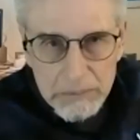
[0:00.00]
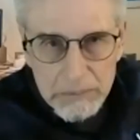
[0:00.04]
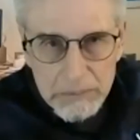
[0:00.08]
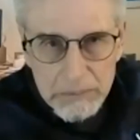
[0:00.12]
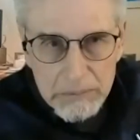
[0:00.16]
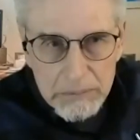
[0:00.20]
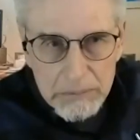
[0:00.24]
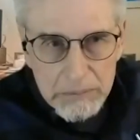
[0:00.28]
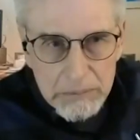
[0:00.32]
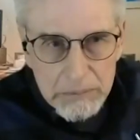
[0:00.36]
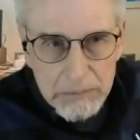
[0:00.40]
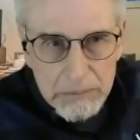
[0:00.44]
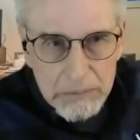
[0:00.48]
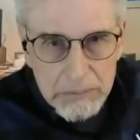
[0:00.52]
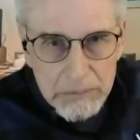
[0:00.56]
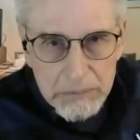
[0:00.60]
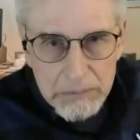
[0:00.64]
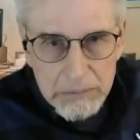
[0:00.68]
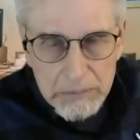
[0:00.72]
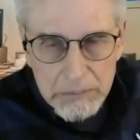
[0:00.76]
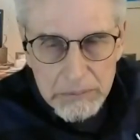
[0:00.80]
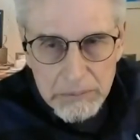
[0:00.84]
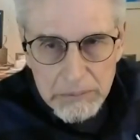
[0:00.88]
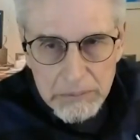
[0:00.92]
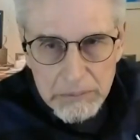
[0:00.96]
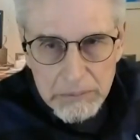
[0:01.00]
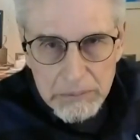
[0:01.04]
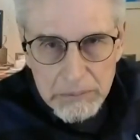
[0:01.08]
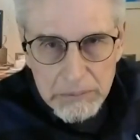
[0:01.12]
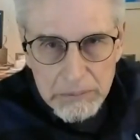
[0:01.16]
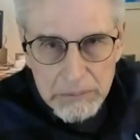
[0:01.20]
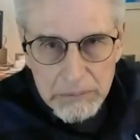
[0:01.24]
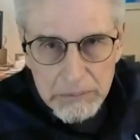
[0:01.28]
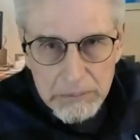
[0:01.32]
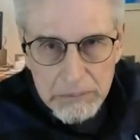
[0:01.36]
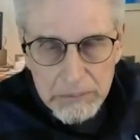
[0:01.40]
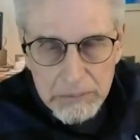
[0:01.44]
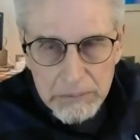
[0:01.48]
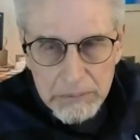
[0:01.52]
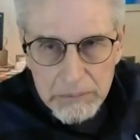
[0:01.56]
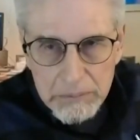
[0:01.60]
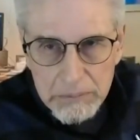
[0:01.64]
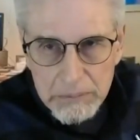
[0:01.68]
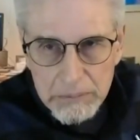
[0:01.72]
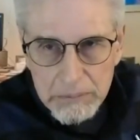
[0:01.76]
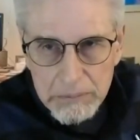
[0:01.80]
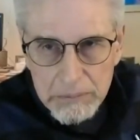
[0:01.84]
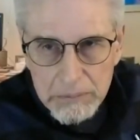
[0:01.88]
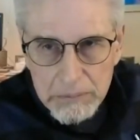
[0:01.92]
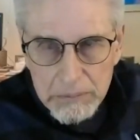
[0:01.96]

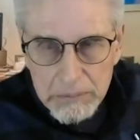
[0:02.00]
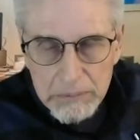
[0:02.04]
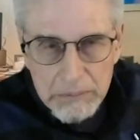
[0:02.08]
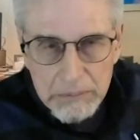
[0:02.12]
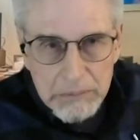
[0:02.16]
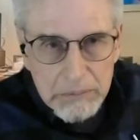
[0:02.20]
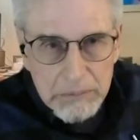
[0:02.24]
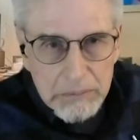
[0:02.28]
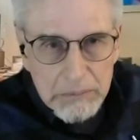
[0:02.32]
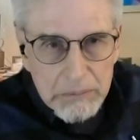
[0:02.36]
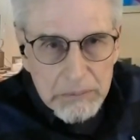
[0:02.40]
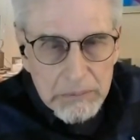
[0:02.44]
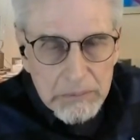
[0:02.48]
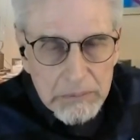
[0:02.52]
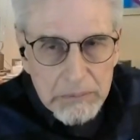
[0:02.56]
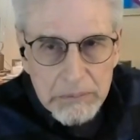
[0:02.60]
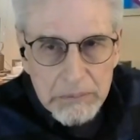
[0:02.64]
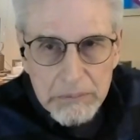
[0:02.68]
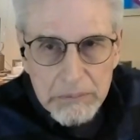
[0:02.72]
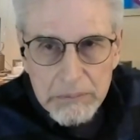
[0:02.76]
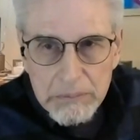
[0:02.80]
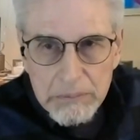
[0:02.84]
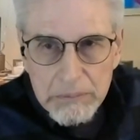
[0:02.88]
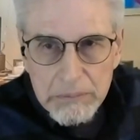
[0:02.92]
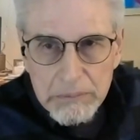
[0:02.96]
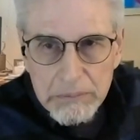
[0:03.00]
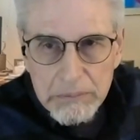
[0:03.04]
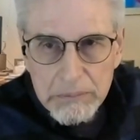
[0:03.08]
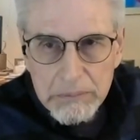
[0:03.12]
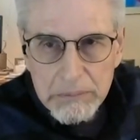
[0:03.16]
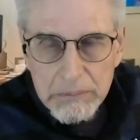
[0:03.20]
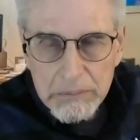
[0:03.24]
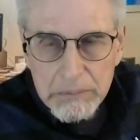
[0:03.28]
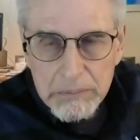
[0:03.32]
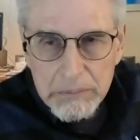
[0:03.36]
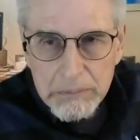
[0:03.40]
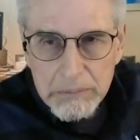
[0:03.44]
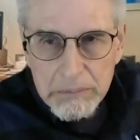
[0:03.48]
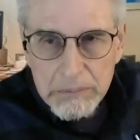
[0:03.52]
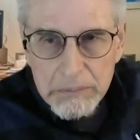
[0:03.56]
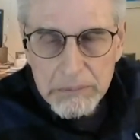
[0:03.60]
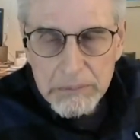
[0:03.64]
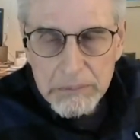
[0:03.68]
The person shown says nothing.